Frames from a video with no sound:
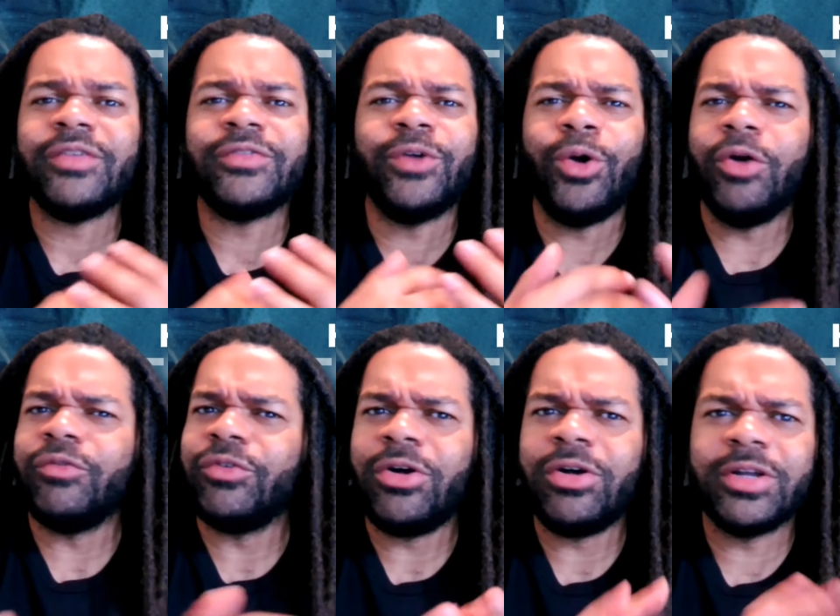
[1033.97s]
So
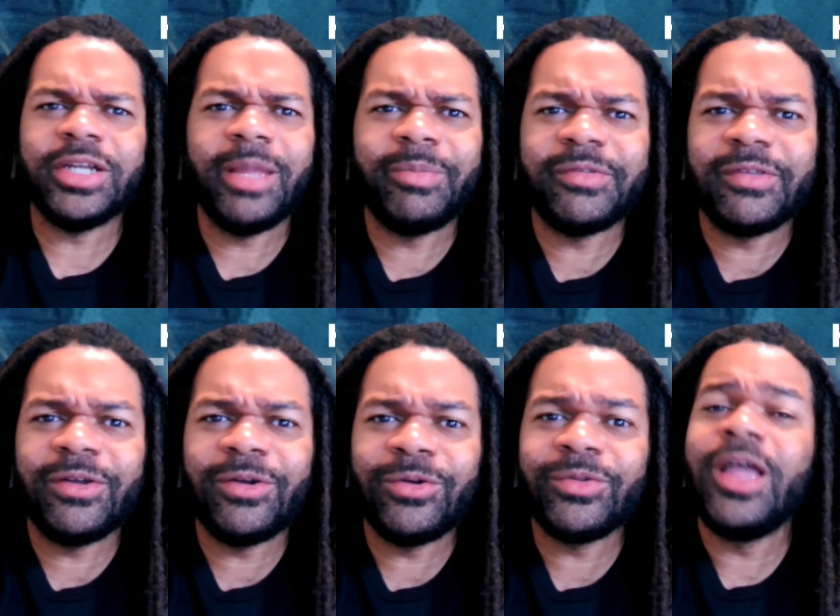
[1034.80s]
overall, good
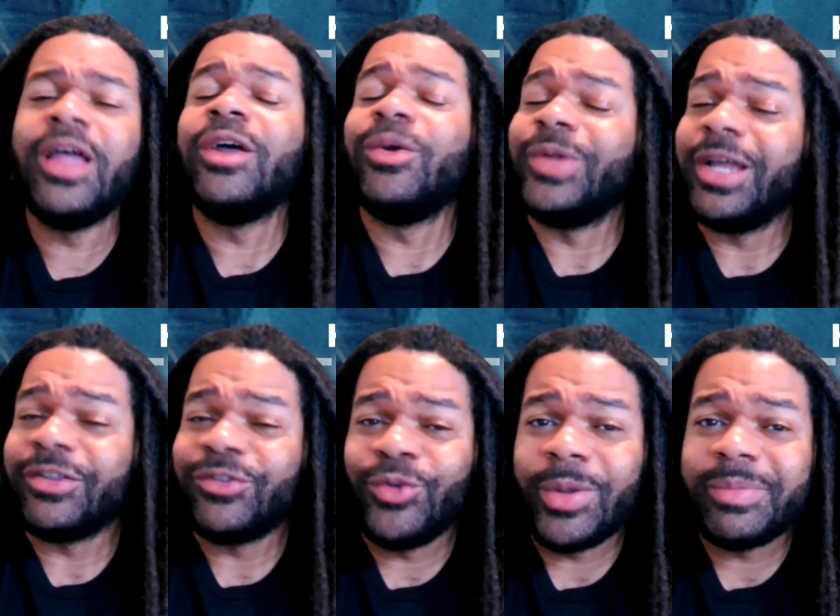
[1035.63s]
episode. We
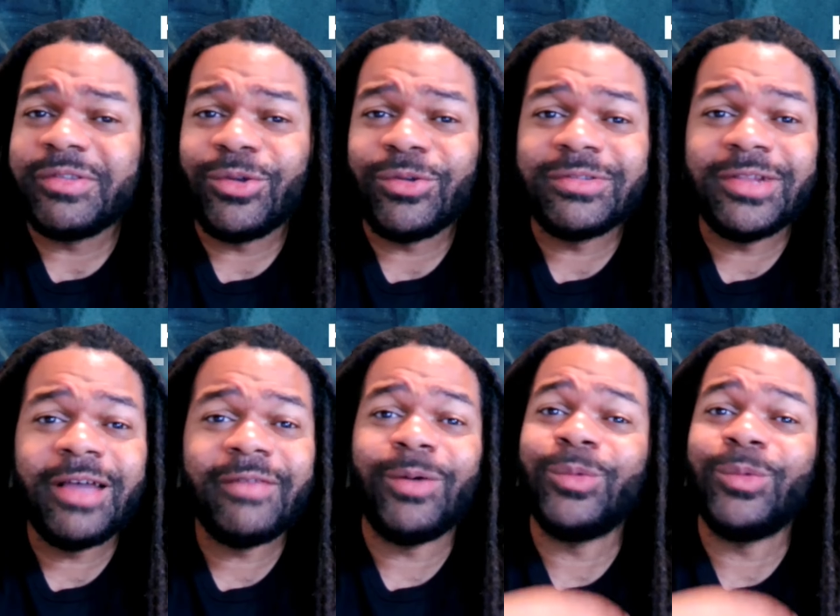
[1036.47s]
got 2 episodes left.